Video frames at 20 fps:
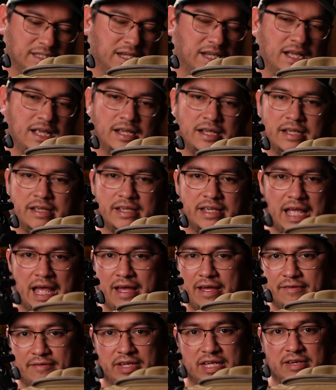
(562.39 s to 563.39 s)
that I
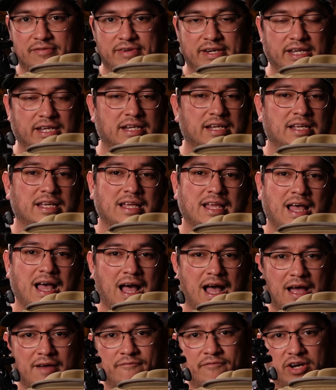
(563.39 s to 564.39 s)
have given it.
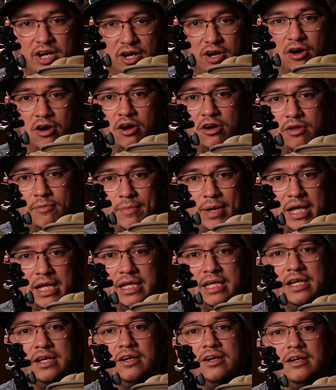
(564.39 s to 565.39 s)
I'm very hard on my
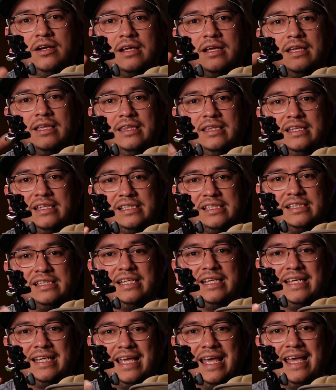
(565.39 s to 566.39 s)
gear. This
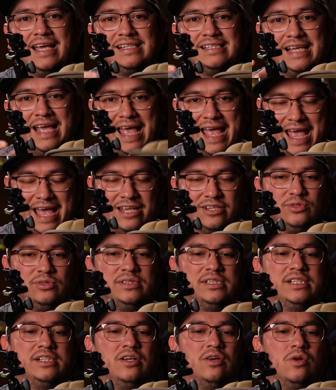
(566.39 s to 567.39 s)
thing has
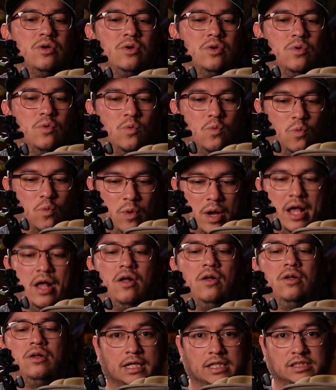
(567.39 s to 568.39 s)
handled it
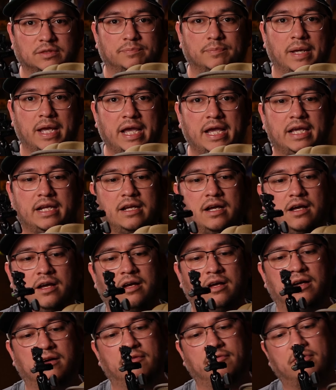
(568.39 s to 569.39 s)
well. It's made
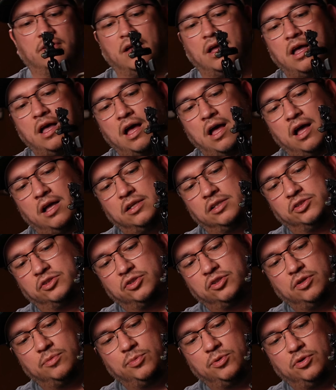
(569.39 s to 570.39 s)
of
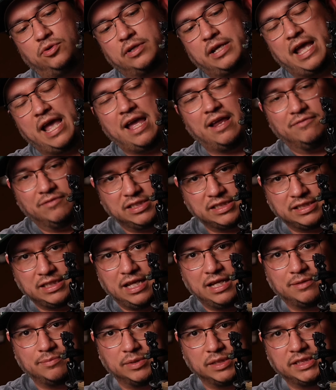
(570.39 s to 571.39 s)
durable
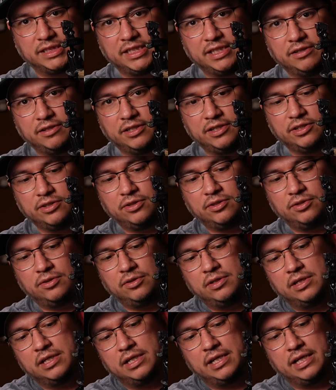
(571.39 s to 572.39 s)
canvas-like
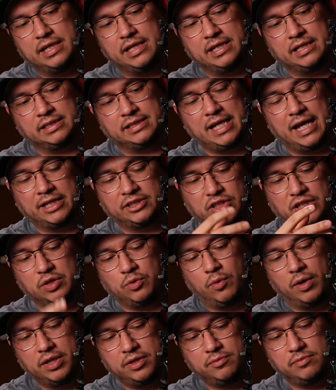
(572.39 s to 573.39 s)
material. It's actually
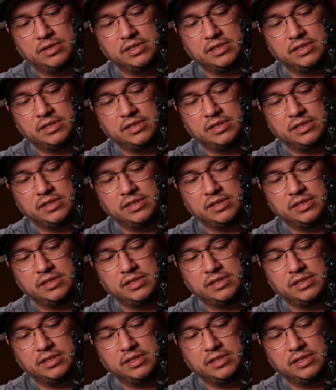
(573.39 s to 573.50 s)
weather